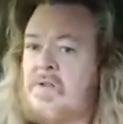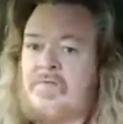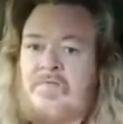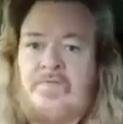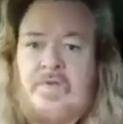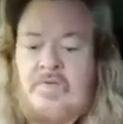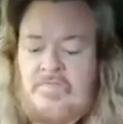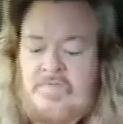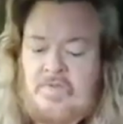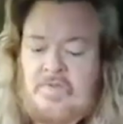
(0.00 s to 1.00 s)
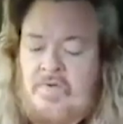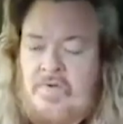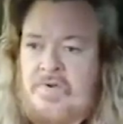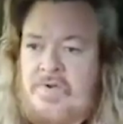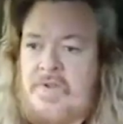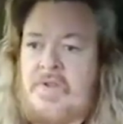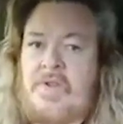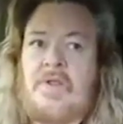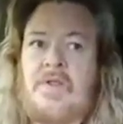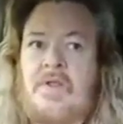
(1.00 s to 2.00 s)
The fear of the Lord
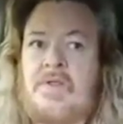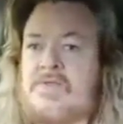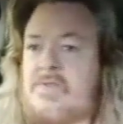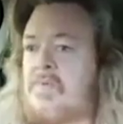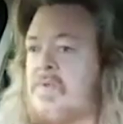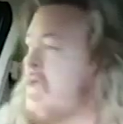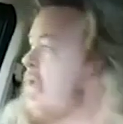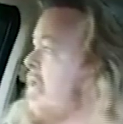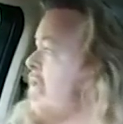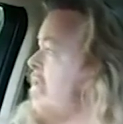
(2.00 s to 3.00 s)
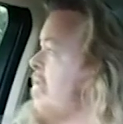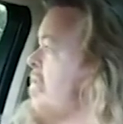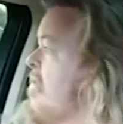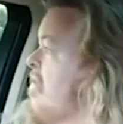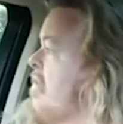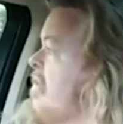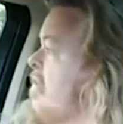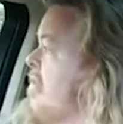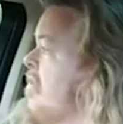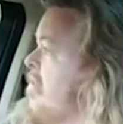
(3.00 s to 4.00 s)
is the beginning.
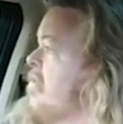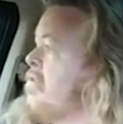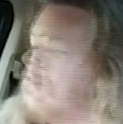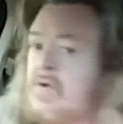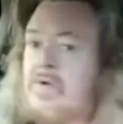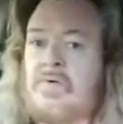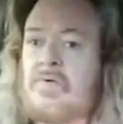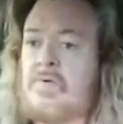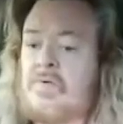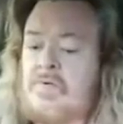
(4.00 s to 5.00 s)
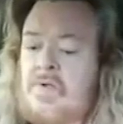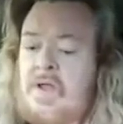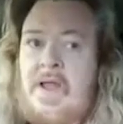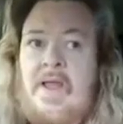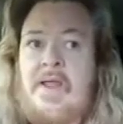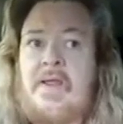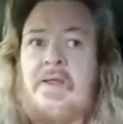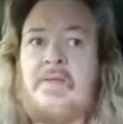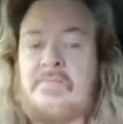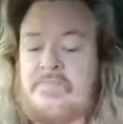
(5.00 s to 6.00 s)
So, I
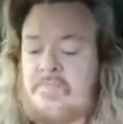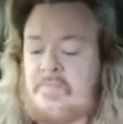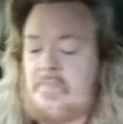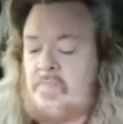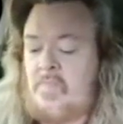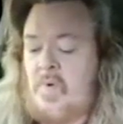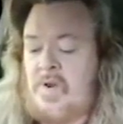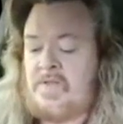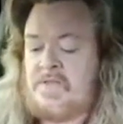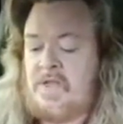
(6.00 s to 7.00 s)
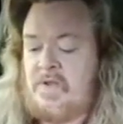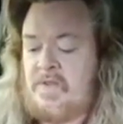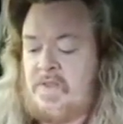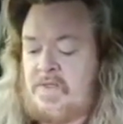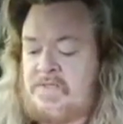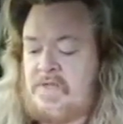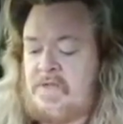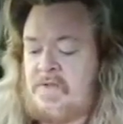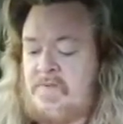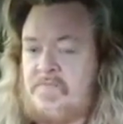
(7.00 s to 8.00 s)
want to tell you that
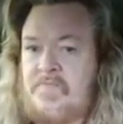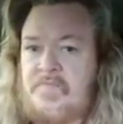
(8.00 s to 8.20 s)
uh,